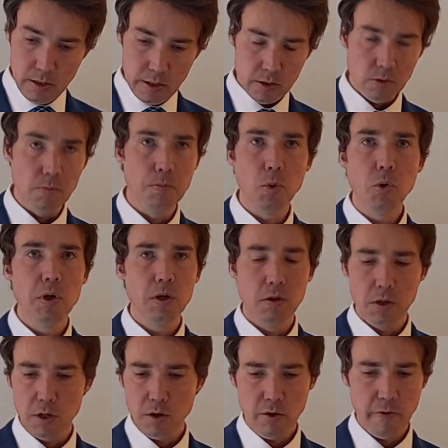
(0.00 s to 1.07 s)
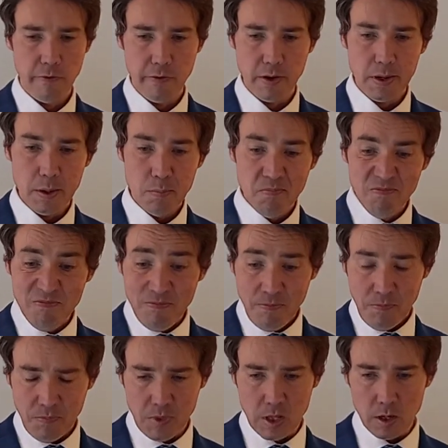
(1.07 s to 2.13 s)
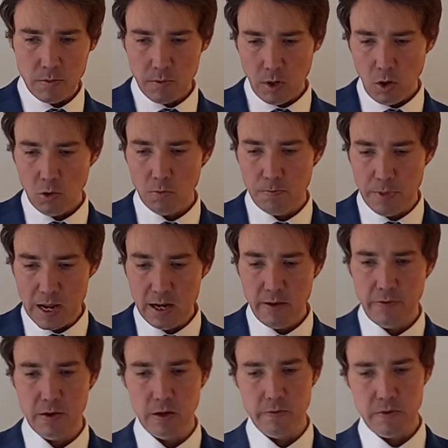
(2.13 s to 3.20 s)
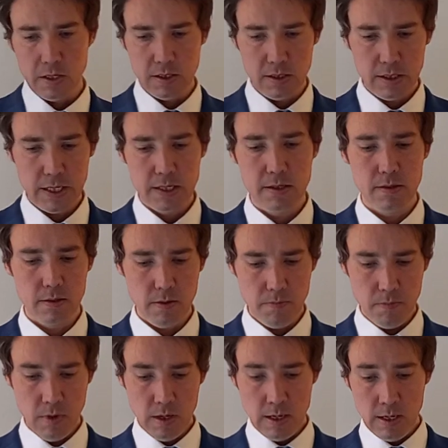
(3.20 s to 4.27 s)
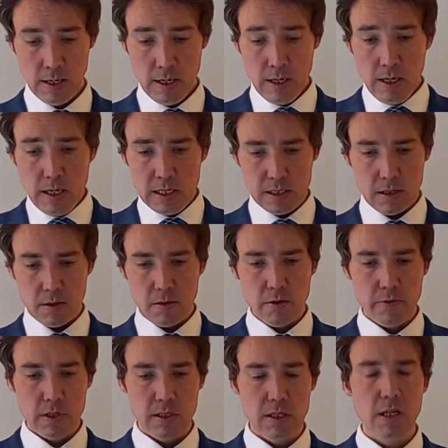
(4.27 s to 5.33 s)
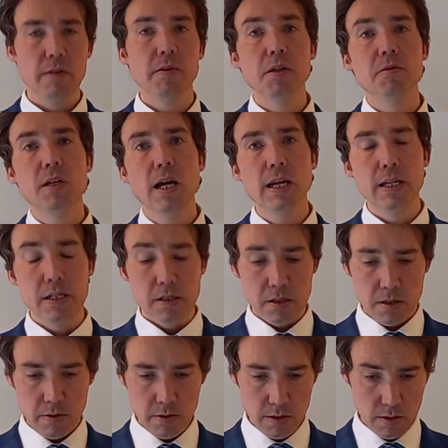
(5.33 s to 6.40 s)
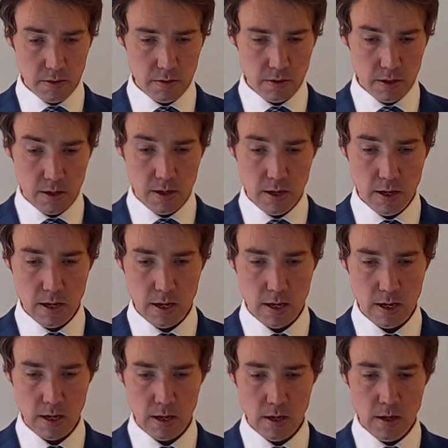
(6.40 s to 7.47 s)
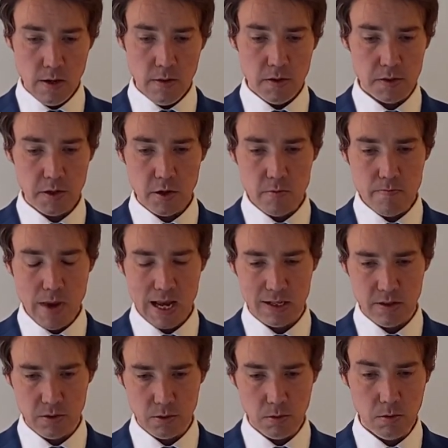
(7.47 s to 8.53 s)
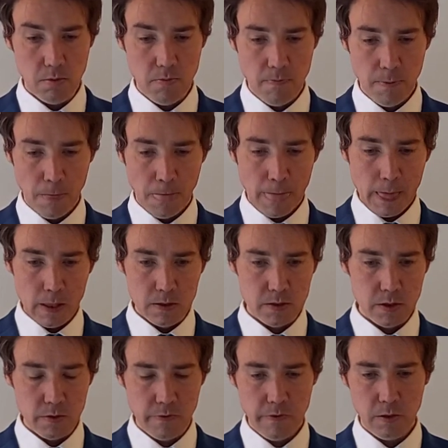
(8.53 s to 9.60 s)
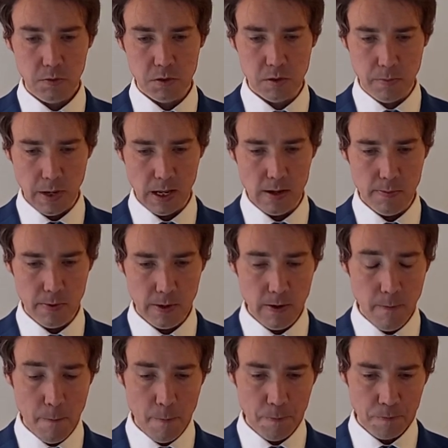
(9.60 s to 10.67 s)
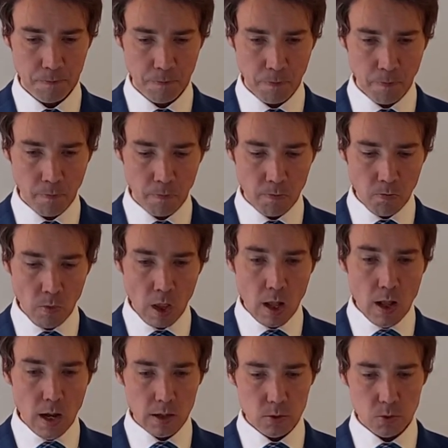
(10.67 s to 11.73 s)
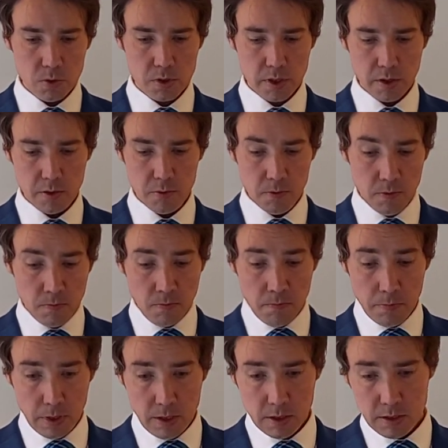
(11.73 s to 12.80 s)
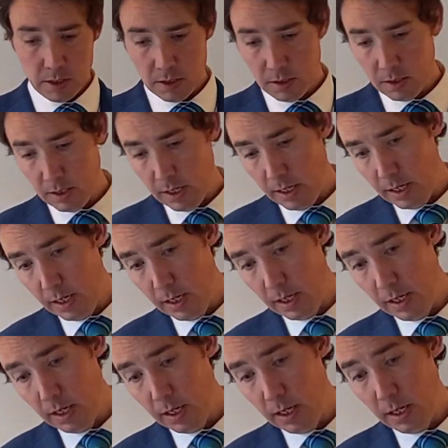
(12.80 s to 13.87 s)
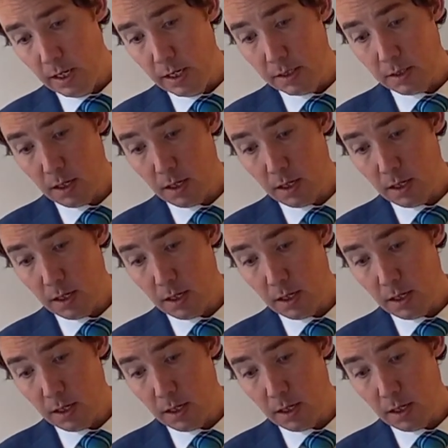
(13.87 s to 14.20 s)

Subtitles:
it'll boil the coffee. And the whole benefit of this system is that there is zero taint. There's no metal, there's no filter paper. And also, because it's